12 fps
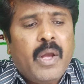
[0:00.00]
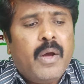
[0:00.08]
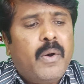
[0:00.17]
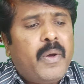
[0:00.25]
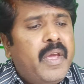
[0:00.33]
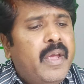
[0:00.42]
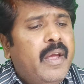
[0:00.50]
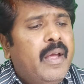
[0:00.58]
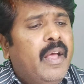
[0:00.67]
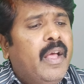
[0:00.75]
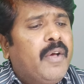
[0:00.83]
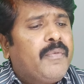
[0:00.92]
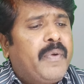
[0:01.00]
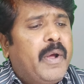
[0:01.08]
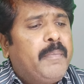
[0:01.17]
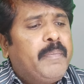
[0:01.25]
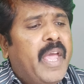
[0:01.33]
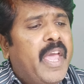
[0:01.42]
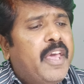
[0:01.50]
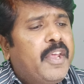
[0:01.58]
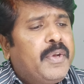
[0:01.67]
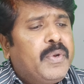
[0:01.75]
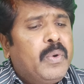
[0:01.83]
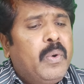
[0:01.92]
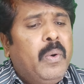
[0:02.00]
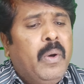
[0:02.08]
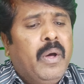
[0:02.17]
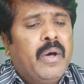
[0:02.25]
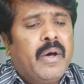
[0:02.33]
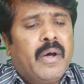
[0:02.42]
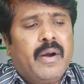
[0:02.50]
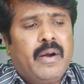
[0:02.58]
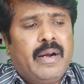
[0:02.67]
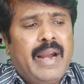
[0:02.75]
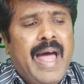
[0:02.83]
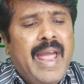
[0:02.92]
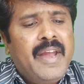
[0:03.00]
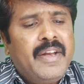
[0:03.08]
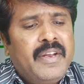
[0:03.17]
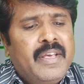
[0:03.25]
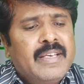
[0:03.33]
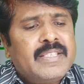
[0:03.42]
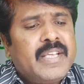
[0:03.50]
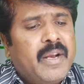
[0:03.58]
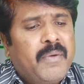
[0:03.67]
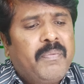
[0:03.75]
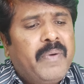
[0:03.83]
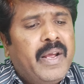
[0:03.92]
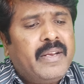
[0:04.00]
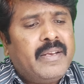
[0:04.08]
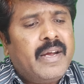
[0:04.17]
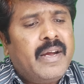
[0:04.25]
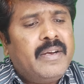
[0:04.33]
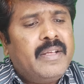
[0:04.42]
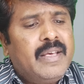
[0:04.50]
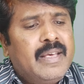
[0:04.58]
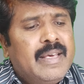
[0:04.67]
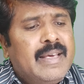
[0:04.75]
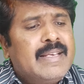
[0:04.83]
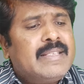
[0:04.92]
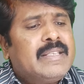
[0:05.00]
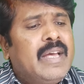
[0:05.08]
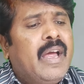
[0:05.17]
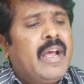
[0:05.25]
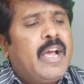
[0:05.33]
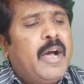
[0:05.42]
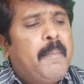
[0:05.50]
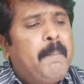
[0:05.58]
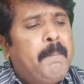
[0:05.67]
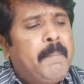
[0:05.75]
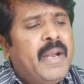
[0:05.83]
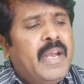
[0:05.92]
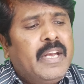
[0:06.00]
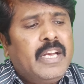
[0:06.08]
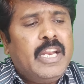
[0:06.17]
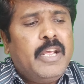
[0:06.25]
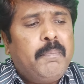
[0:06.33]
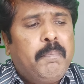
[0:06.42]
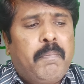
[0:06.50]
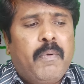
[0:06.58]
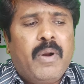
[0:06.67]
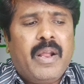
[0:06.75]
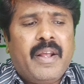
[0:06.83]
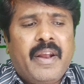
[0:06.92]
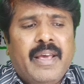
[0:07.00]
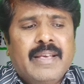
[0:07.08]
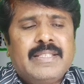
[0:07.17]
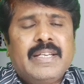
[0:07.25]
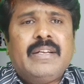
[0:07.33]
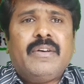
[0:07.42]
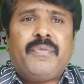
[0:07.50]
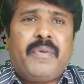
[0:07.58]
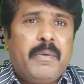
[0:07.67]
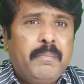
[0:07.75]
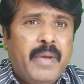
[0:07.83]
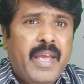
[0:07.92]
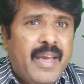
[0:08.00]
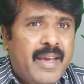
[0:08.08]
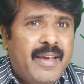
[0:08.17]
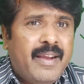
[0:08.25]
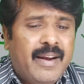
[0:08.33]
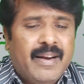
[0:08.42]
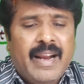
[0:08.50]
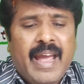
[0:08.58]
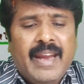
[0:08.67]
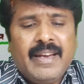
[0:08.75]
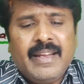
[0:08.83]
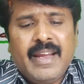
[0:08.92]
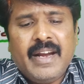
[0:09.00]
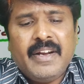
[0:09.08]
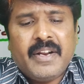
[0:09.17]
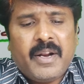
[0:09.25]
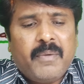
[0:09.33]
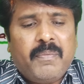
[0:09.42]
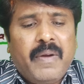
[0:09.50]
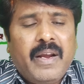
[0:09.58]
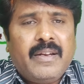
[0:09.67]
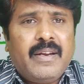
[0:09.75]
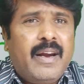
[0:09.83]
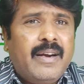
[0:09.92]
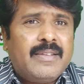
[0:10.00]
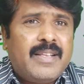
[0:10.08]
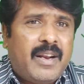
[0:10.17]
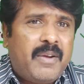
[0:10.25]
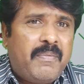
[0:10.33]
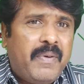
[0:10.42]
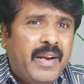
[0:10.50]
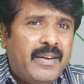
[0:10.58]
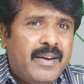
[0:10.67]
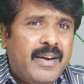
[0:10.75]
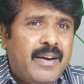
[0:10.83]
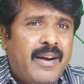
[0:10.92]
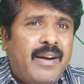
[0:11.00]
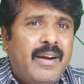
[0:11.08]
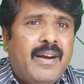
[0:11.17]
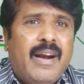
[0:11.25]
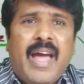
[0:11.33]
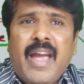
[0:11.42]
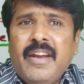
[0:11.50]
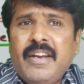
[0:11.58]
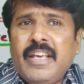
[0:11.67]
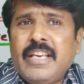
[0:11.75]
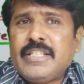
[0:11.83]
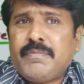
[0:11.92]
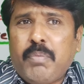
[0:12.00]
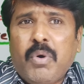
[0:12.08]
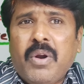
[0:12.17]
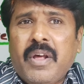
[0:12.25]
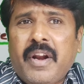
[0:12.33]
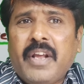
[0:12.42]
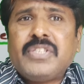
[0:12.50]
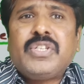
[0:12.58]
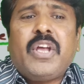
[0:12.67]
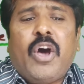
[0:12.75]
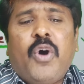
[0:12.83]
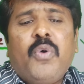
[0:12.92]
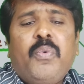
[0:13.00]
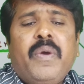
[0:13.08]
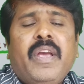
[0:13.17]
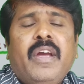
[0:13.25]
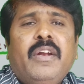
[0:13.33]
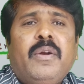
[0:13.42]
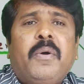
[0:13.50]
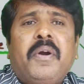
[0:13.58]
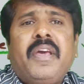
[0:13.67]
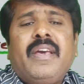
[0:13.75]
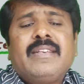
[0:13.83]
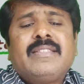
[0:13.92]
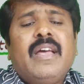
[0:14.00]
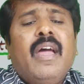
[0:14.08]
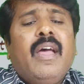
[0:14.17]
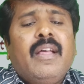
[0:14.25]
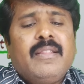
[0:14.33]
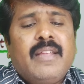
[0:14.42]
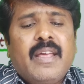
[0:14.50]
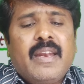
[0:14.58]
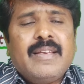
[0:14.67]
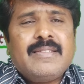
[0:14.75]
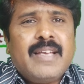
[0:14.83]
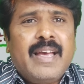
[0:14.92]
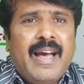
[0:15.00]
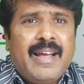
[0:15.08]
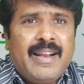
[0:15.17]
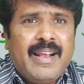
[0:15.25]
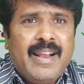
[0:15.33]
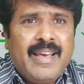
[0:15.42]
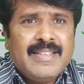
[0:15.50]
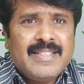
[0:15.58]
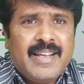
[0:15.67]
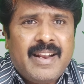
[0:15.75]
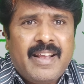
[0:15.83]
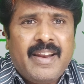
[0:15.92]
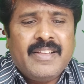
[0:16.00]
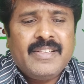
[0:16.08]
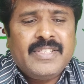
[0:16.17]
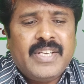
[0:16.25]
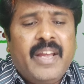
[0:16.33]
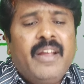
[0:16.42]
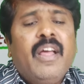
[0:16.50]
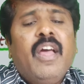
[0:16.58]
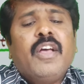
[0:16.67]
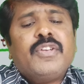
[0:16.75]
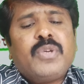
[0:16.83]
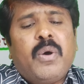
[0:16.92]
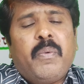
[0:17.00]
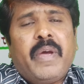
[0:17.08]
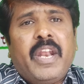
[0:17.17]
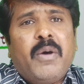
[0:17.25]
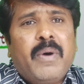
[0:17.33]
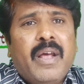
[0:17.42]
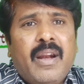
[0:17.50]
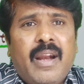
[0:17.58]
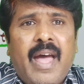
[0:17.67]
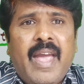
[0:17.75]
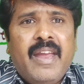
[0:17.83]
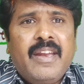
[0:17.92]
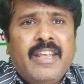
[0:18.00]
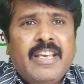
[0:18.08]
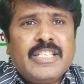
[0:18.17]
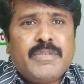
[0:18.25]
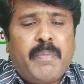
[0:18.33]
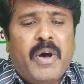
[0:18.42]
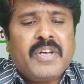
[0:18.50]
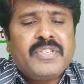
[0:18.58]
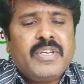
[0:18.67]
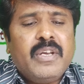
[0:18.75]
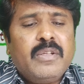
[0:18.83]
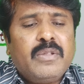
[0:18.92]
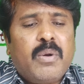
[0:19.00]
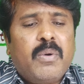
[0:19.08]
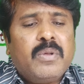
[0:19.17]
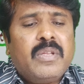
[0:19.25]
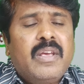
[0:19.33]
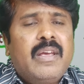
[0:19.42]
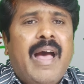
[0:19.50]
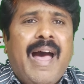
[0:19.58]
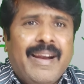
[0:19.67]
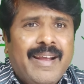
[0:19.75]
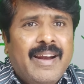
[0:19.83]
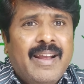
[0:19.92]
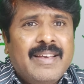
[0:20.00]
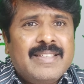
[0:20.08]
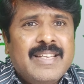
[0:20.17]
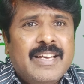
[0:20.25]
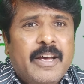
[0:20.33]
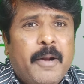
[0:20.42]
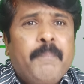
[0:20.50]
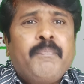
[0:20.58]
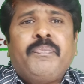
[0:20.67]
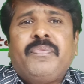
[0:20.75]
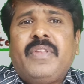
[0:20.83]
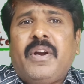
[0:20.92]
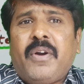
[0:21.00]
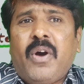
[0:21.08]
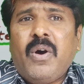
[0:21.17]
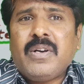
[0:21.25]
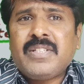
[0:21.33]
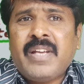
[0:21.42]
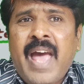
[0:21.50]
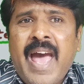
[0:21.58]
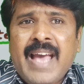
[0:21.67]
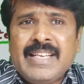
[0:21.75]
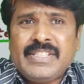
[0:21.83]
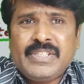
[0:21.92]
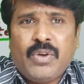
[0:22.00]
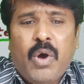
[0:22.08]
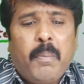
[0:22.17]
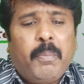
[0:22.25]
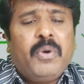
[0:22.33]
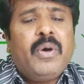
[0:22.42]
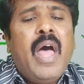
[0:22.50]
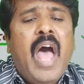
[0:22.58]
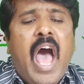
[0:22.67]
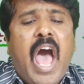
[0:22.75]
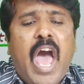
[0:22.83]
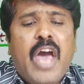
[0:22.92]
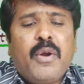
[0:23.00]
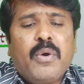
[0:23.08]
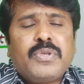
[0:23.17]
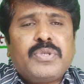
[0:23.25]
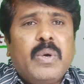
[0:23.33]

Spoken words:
okay, from air to light is reflected is completely polarized. From air light get reflected, the reflected light is polarized. How we can notice? There is a analyzer arranging, so whenever light is passing through the analyzer, the dots has stopped, arrows